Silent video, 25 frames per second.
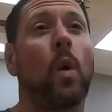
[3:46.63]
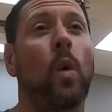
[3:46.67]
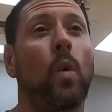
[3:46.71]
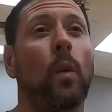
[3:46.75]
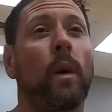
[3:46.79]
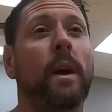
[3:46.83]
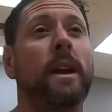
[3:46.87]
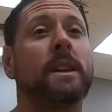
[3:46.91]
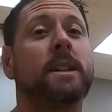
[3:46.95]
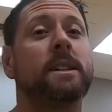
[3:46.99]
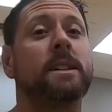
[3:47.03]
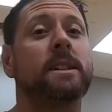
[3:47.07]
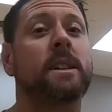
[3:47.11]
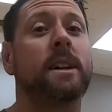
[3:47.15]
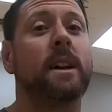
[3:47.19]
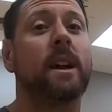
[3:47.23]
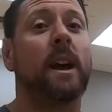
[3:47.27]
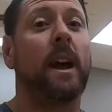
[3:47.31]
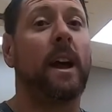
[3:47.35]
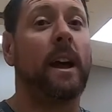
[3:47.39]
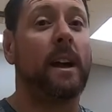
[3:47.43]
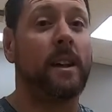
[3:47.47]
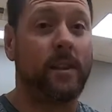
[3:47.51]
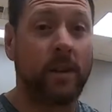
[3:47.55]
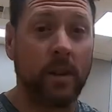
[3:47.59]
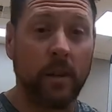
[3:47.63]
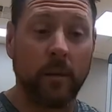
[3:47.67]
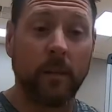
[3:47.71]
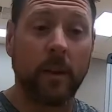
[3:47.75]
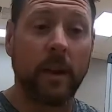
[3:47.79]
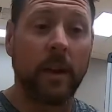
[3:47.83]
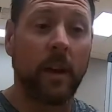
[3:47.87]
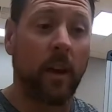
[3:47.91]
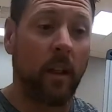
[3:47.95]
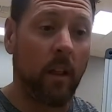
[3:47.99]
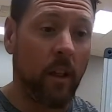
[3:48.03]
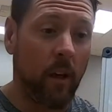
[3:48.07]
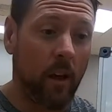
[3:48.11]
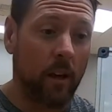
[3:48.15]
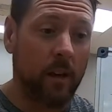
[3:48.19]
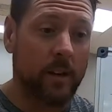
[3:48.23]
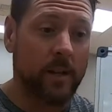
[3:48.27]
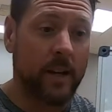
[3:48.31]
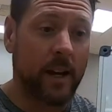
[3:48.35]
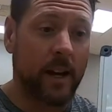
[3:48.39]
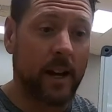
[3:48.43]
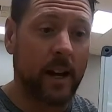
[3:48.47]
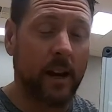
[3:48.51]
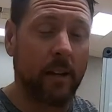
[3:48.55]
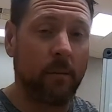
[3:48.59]
which it took me a long
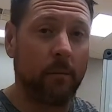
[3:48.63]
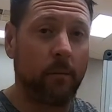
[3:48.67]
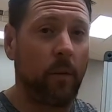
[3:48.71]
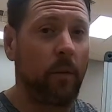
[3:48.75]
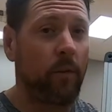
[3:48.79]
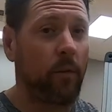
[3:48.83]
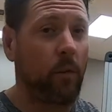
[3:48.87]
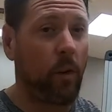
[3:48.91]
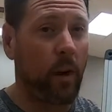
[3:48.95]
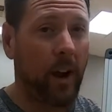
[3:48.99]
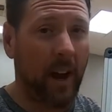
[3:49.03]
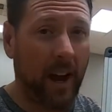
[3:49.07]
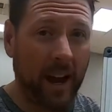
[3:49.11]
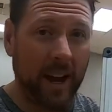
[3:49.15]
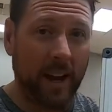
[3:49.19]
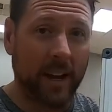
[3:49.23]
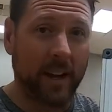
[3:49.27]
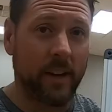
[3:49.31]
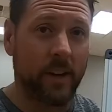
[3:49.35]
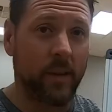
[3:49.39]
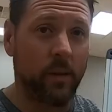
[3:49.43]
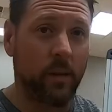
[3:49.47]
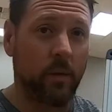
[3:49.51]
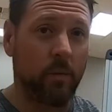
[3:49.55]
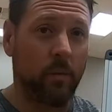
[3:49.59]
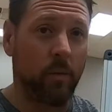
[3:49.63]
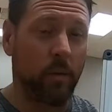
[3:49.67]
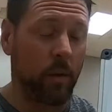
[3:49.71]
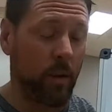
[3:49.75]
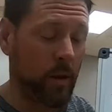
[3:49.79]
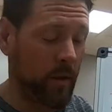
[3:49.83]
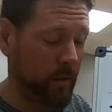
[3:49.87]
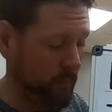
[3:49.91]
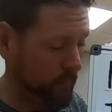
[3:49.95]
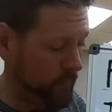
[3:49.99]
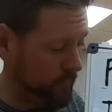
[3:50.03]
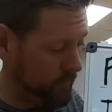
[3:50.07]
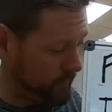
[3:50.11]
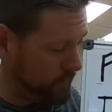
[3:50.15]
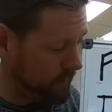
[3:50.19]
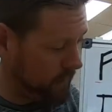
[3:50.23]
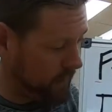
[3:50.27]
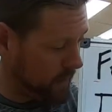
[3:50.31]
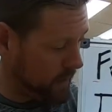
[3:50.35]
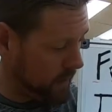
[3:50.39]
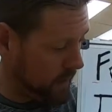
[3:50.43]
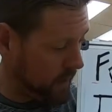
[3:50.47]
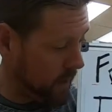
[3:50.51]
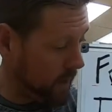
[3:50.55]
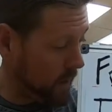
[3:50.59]
time before I could do a pull-up,
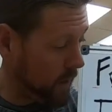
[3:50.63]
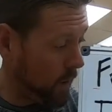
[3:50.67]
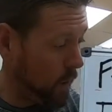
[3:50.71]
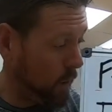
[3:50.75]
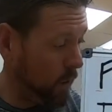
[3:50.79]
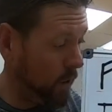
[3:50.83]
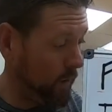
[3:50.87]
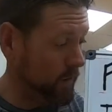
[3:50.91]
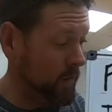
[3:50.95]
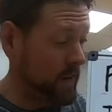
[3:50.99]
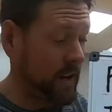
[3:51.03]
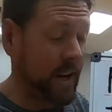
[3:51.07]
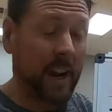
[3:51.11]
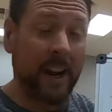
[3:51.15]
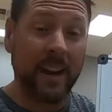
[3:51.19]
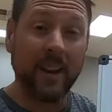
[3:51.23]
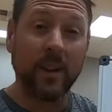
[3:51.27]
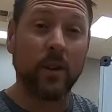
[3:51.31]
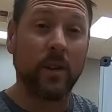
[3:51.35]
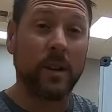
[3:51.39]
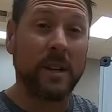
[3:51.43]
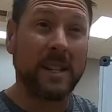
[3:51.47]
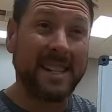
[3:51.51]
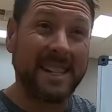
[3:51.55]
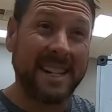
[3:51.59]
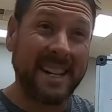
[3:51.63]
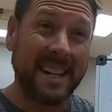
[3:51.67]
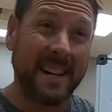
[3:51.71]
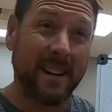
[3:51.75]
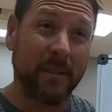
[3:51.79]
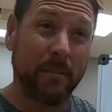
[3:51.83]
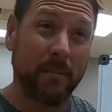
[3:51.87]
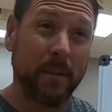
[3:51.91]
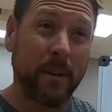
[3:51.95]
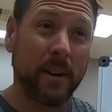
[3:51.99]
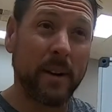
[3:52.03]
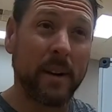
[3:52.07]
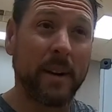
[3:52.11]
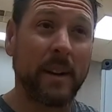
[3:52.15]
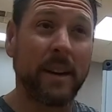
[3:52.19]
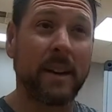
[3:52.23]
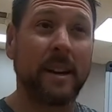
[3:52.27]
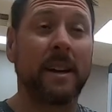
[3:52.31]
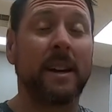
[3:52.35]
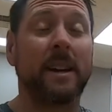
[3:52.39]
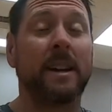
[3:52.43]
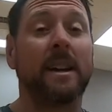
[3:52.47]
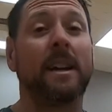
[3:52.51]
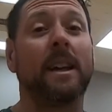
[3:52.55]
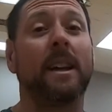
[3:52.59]
or if you can't do a dip,
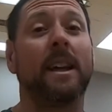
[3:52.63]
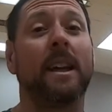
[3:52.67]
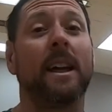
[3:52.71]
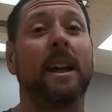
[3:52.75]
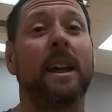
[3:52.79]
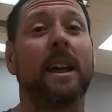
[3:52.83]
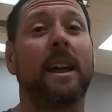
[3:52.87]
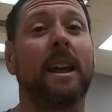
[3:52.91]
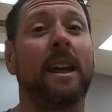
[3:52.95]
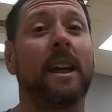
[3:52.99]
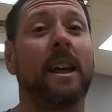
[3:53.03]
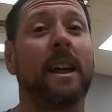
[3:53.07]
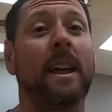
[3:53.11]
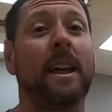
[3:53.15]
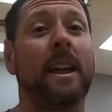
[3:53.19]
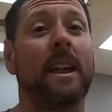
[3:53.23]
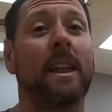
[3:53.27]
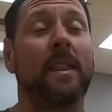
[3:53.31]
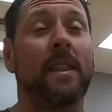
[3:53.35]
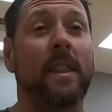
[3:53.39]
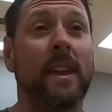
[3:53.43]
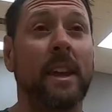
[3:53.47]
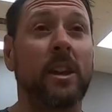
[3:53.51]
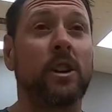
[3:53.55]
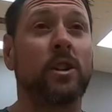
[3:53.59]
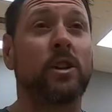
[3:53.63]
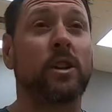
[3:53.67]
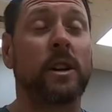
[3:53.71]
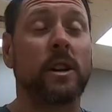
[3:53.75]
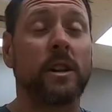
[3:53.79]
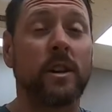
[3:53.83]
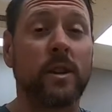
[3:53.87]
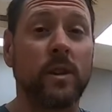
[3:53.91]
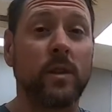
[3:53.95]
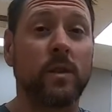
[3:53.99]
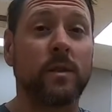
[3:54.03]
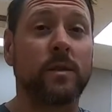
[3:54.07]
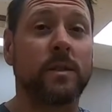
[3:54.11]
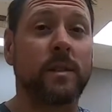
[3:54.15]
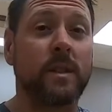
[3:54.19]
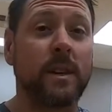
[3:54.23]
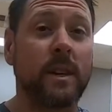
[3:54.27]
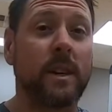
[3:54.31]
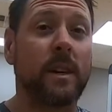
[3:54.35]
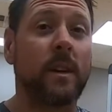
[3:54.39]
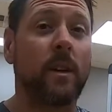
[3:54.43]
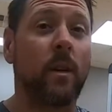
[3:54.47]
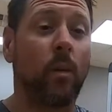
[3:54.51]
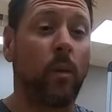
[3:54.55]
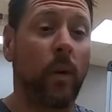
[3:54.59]
then you can use
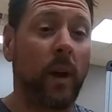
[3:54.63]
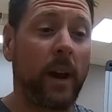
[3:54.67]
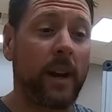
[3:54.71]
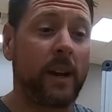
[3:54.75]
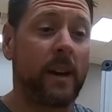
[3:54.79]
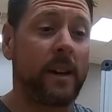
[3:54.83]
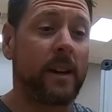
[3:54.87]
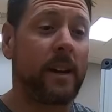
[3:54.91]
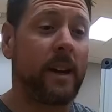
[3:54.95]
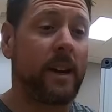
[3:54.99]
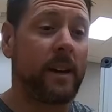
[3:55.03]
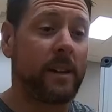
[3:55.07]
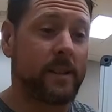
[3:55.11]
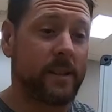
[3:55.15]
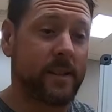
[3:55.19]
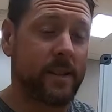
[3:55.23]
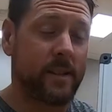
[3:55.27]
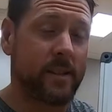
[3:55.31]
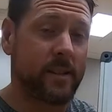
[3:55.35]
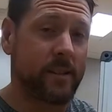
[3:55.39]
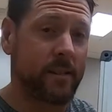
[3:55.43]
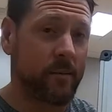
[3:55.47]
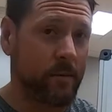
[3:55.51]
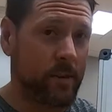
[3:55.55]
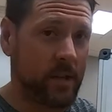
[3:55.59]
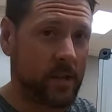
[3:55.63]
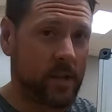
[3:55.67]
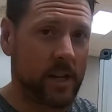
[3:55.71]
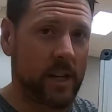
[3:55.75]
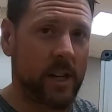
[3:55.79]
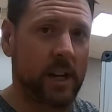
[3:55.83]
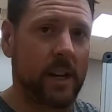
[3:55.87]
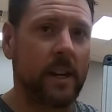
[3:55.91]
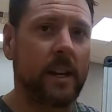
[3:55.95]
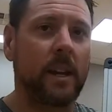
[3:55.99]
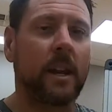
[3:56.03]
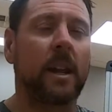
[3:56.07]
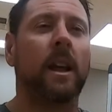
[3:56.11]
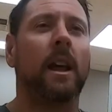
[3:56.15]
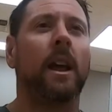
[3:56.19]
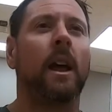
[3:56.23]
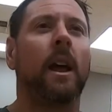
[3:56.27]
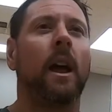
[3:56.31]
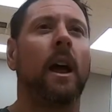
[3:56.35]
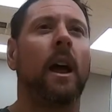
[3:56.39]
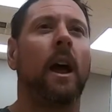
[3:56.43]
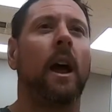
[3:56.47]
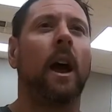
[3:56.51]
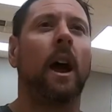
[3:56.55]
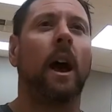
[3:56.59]
the weighted assist machine.
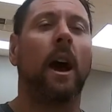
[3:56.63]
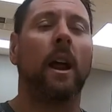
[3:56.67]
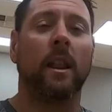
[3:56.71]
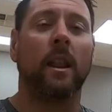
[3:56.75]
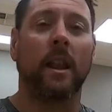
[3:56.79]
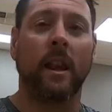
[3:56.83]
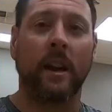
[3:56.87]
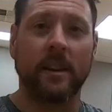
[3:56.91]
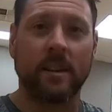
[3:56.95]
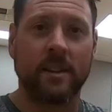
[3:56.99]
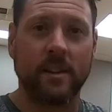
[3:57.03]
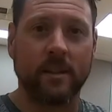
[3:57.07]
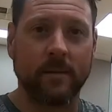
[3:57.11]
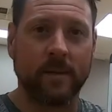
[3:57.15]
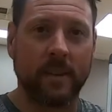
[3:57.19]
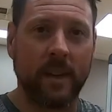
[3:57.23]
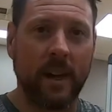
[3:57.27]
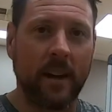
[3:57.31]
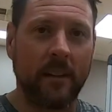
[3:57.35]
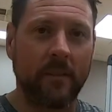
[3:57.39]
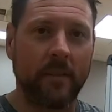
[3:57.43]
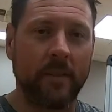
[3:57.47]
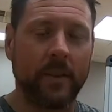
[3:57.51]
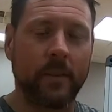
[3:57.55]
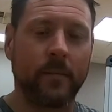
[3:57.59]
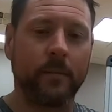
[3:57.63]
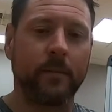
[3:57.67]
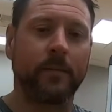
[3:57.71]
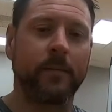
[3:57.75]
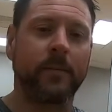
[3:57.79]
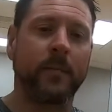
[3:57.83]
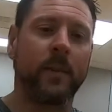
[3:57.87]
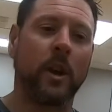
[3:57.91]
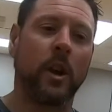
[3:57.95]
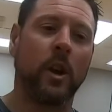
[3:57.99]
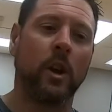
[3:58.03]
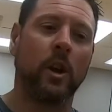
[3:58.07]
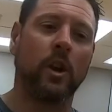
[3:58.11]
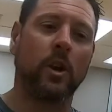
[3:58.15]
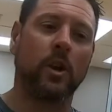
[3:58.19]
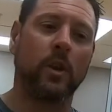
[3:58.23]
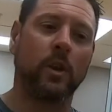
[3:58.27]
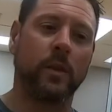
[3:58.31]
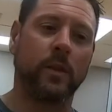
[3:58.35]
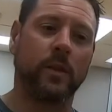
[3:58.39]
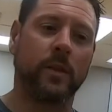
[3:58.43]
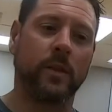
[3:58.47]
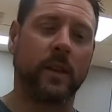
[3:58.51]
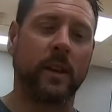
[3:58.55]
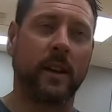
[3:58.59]
A lot of gyms have them.
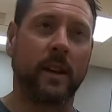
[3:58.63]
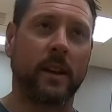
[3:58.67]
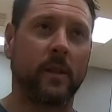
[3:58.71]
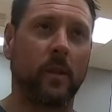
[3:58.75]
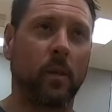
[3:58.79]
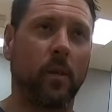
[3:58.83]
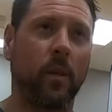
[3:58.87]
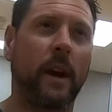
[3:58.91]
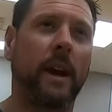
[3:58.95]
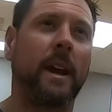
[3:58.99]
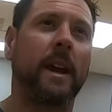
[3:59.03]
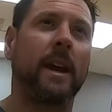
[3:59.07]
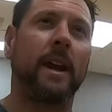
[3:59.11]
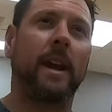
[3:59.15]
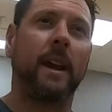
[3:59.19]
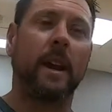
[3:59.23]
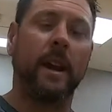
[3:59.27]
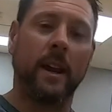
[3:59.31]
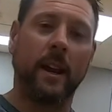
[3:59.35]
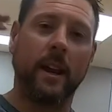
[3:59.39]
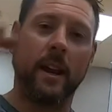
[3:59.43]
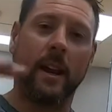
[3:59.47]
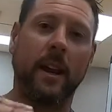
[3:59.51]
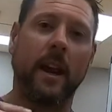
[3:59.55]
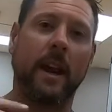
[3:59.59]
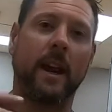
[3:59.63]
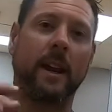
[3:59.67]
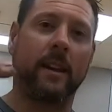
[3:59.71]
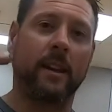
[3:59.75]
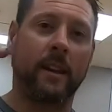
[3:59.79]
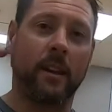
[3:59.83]
You select the weight, it